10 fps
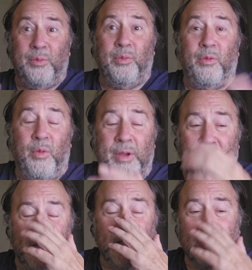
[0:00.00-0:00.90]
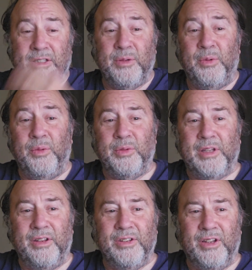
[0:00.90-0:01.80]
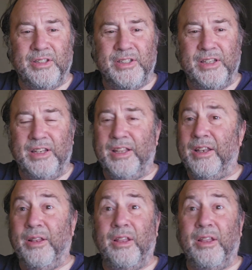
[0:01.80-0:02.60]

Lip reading: What we could have done. Someone was on CNN.